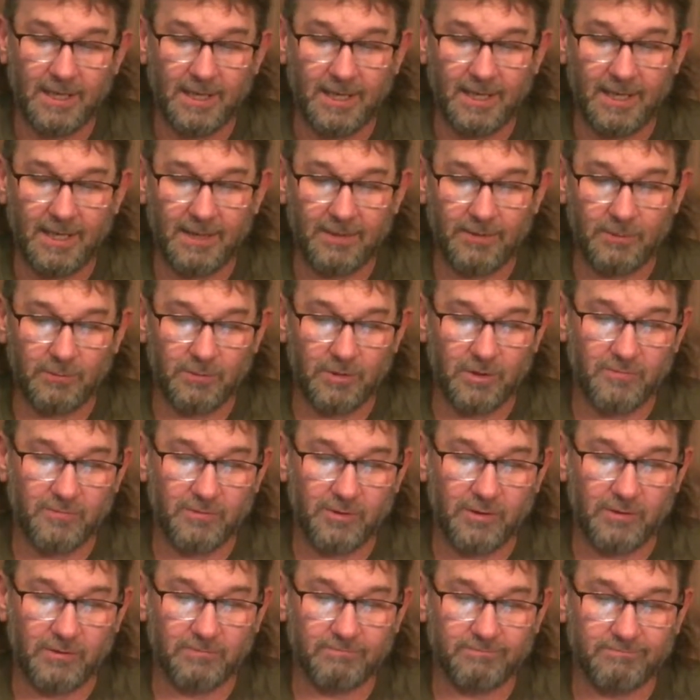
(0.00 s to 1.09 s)
I don't know if
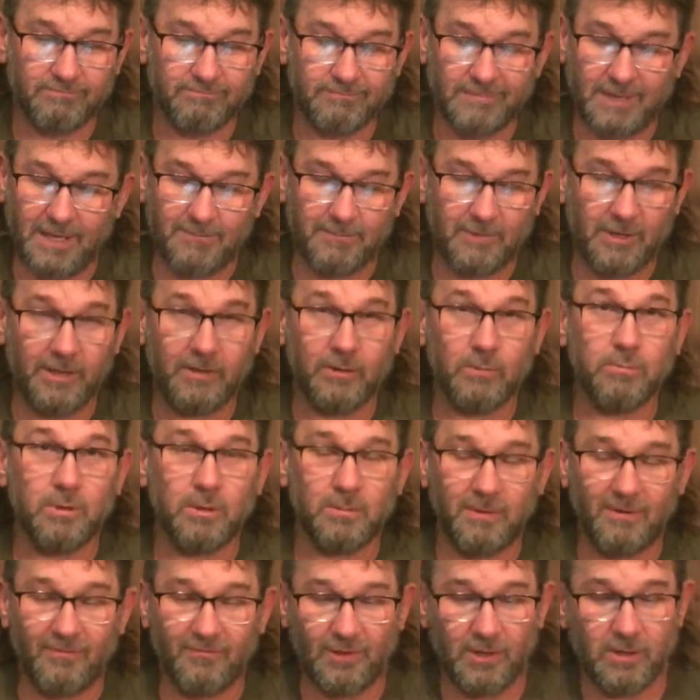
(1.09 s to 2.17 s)
you can, I'm not going to pull
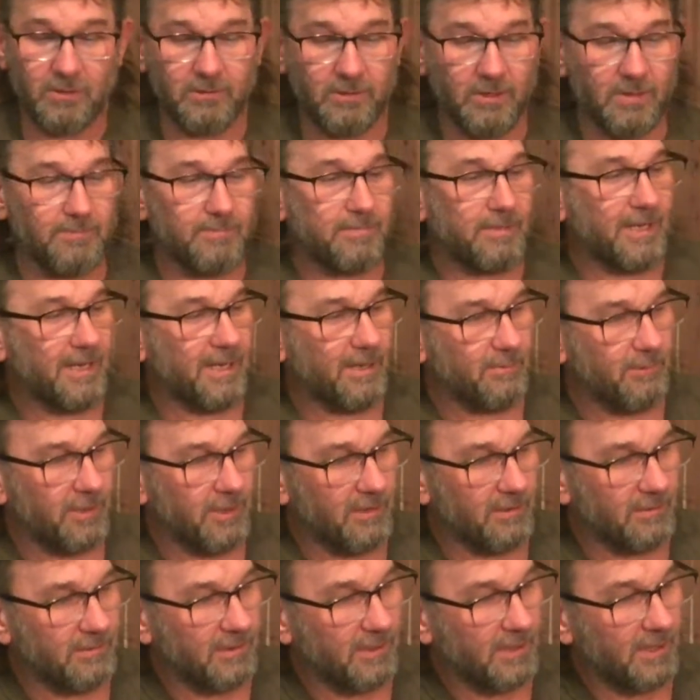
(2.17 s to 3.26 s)
my phone up, probably will.
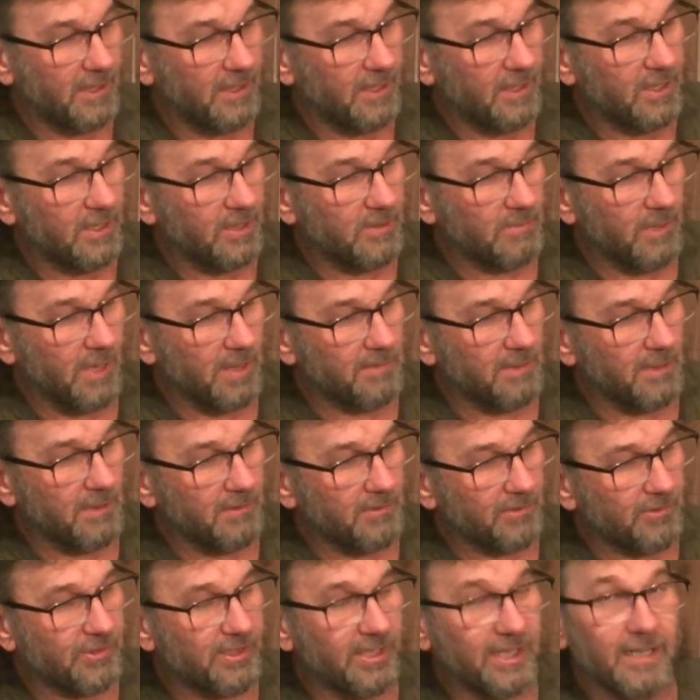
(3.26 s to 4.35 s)
You might be able
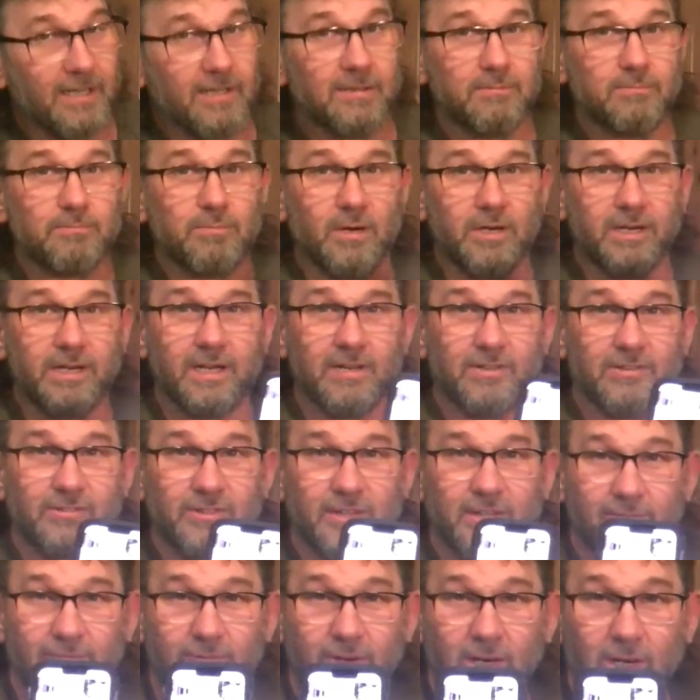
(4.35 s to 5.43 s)
to see it, but I can't see
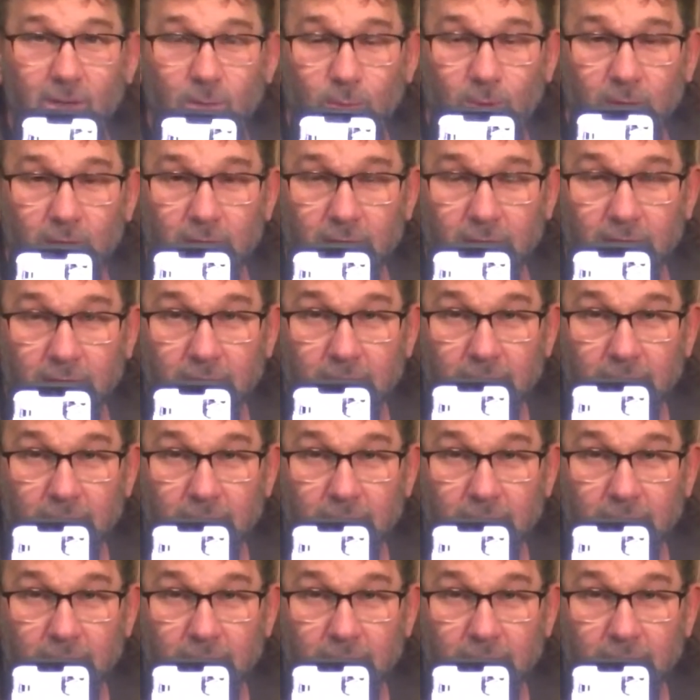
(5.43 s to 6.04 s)
it very well.